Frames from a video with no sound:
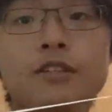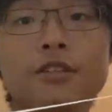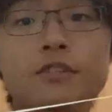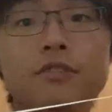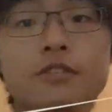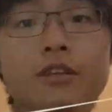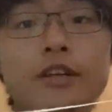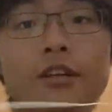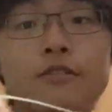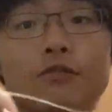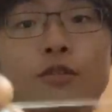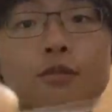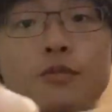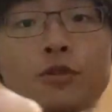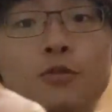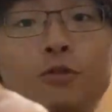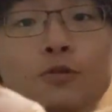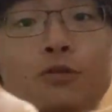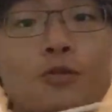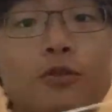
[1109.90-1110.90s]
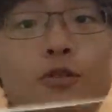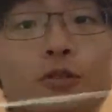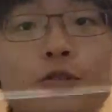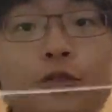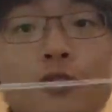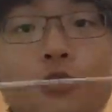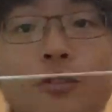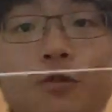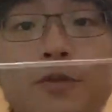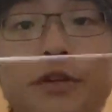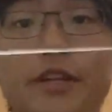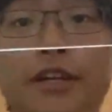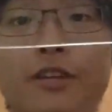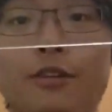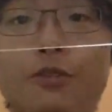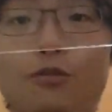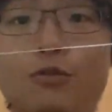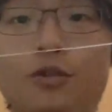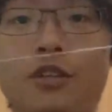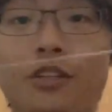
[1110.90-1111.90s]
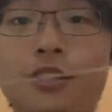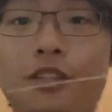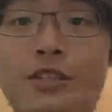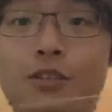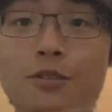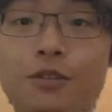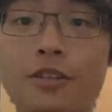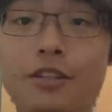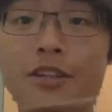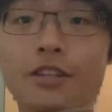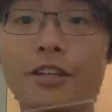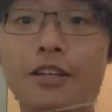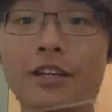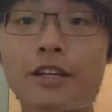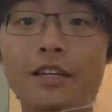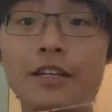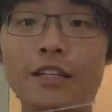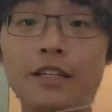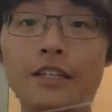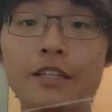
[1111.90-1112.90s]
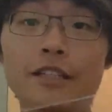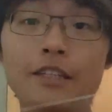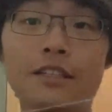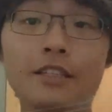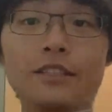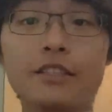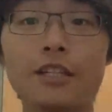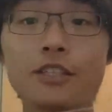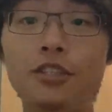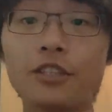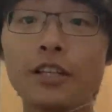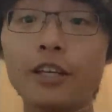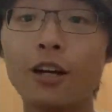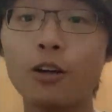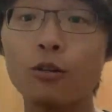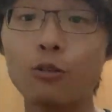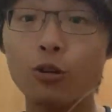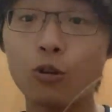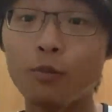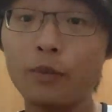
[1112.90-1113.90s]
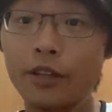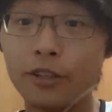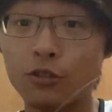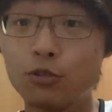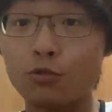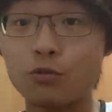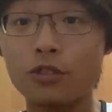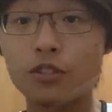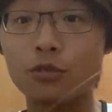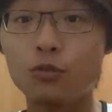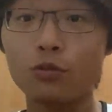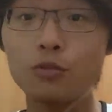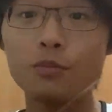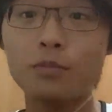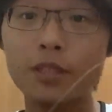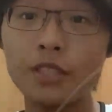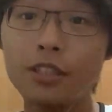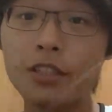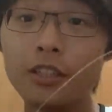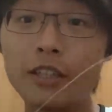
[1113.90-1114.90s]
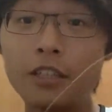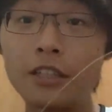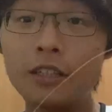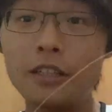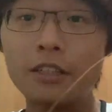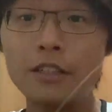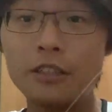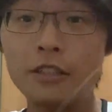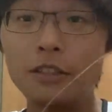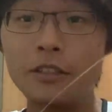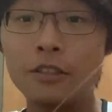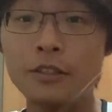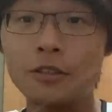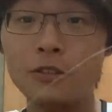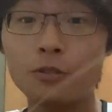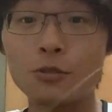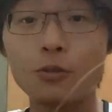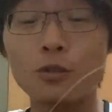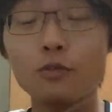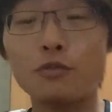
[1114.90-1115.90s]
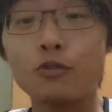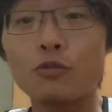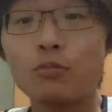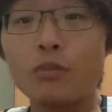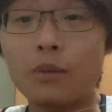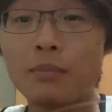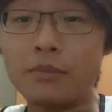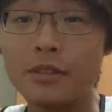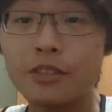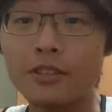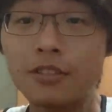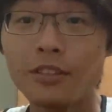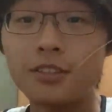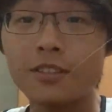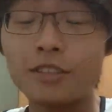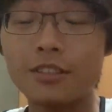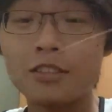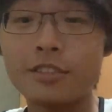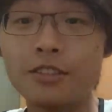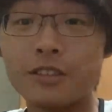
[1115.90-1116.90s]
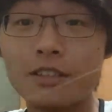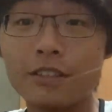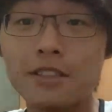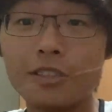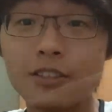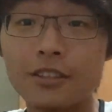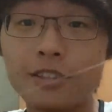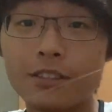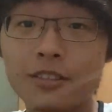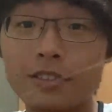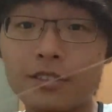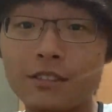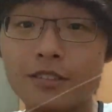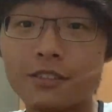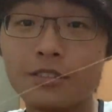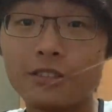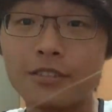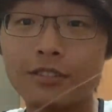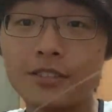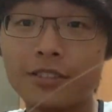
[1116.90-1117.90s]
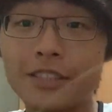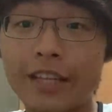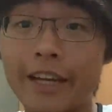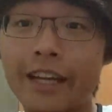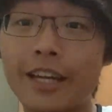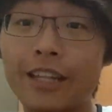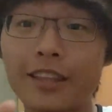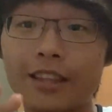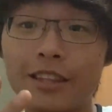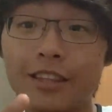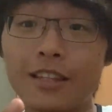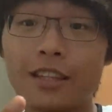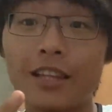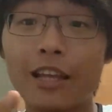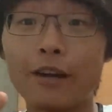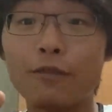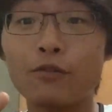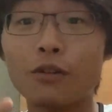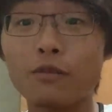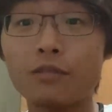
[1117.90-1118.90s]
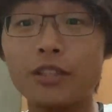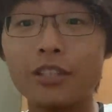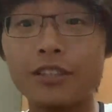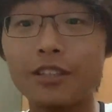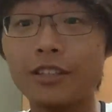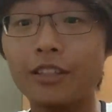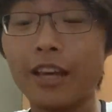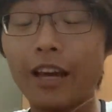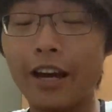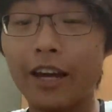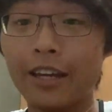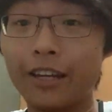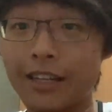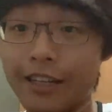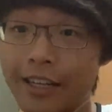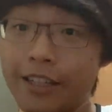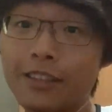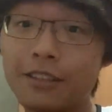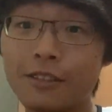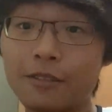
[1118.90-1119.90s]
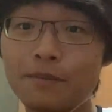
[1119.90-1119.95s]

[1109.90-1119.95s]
right, from the hook all the way until the T-knot is actually how long my snoot is going to be. So if you remember, this is the second length of leader that I cut.